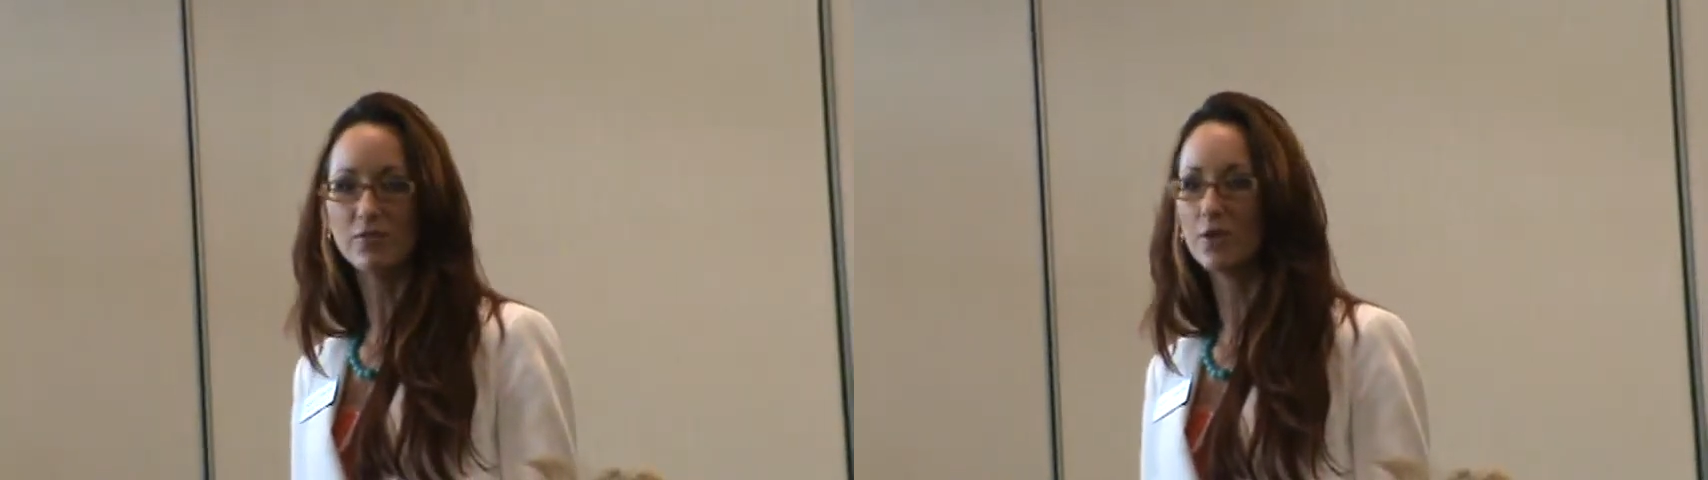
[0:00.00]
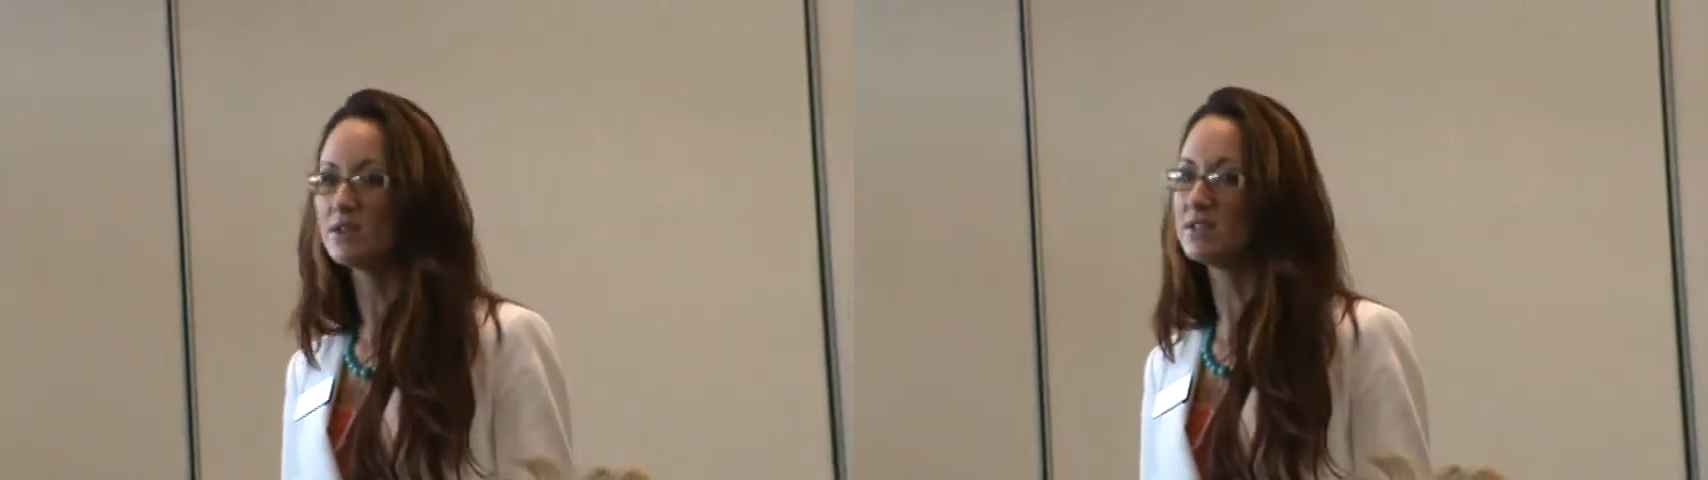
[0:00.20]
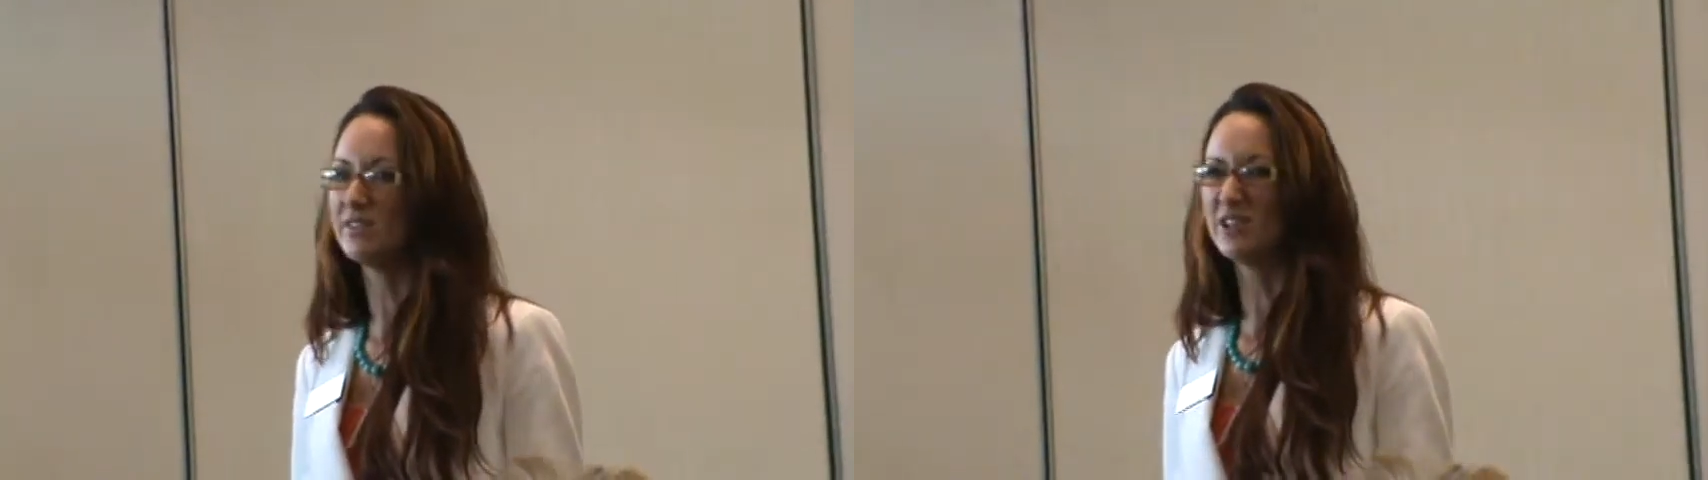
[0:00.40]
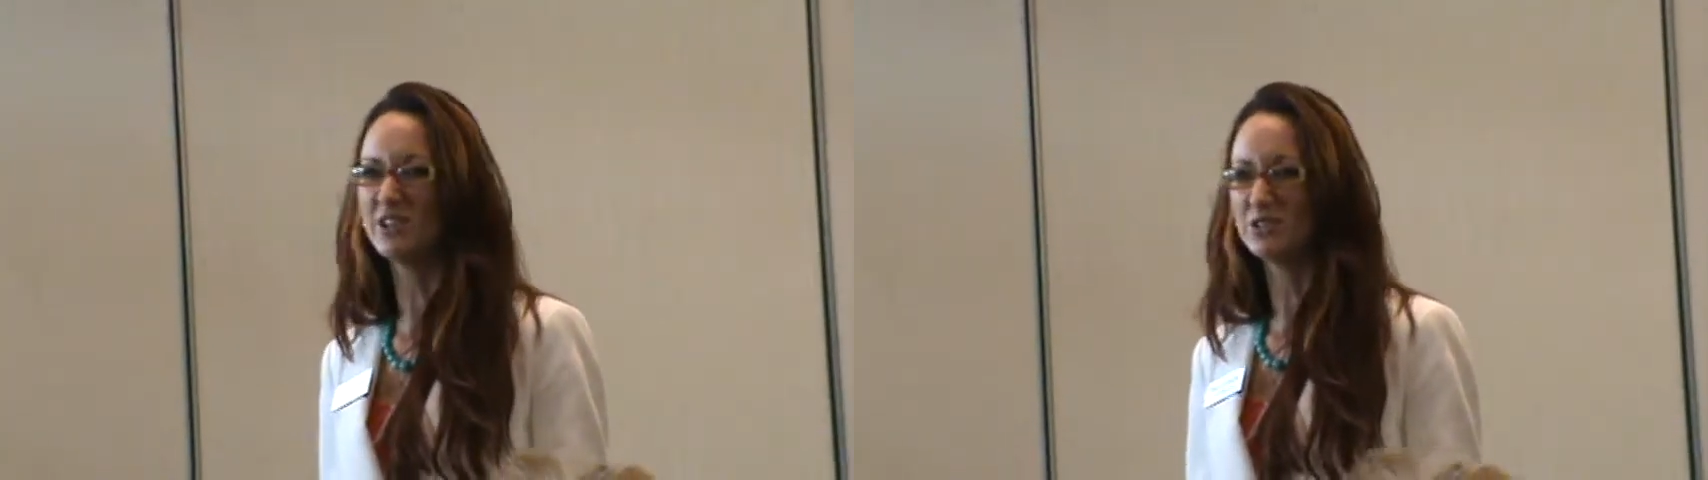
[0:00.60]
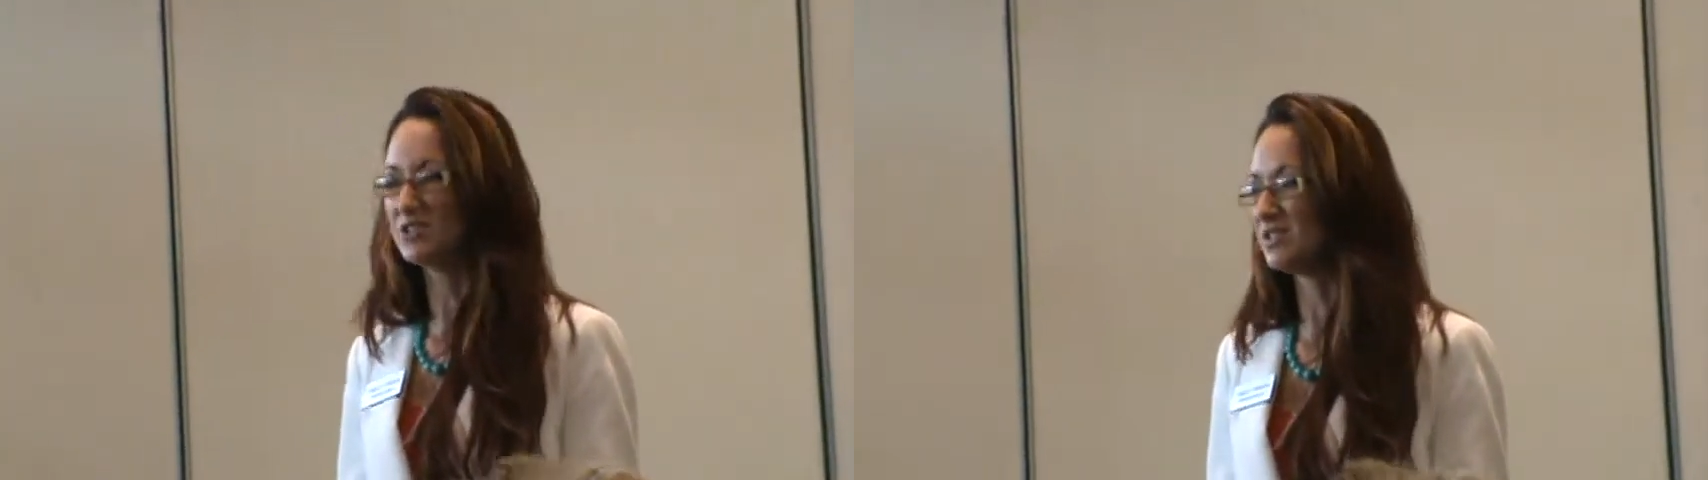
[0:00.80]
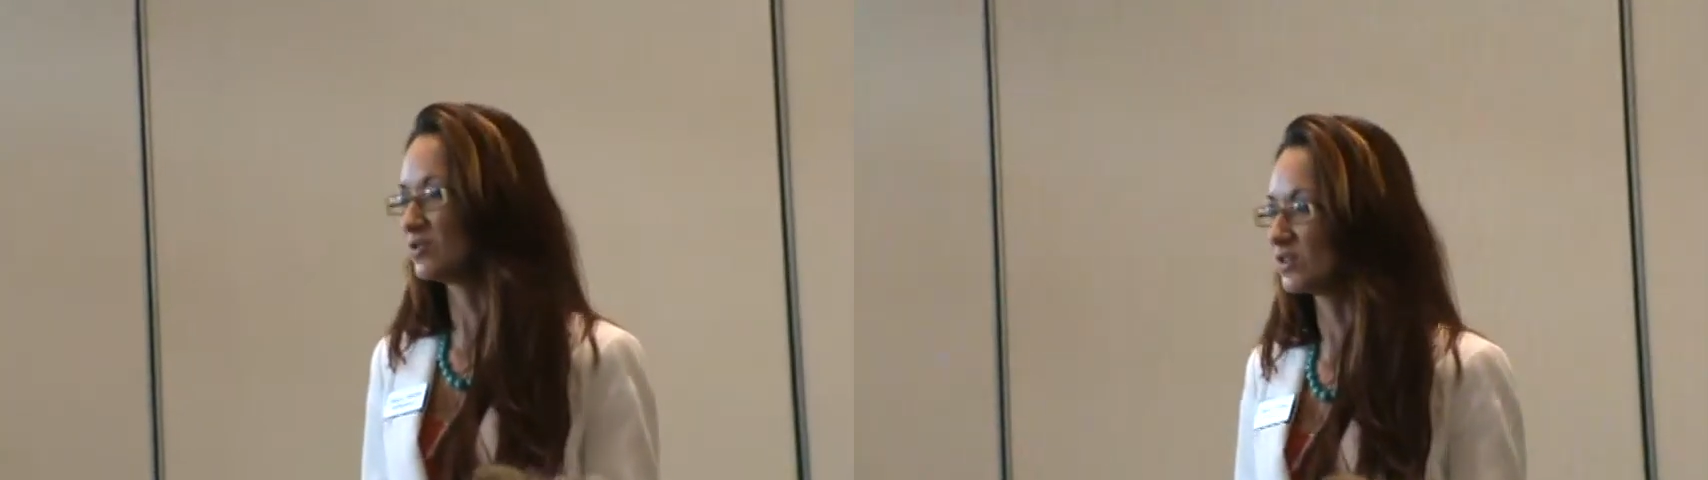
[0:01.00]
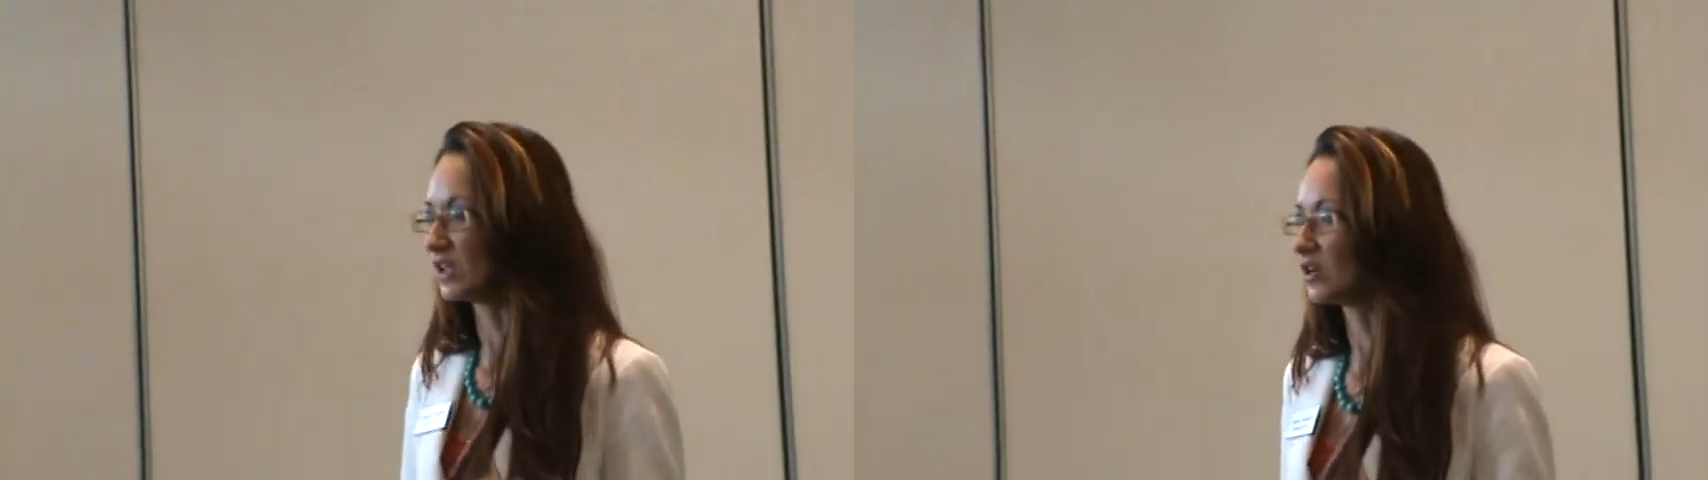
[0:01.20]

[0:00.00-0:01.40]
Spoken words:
400 to 700 is usually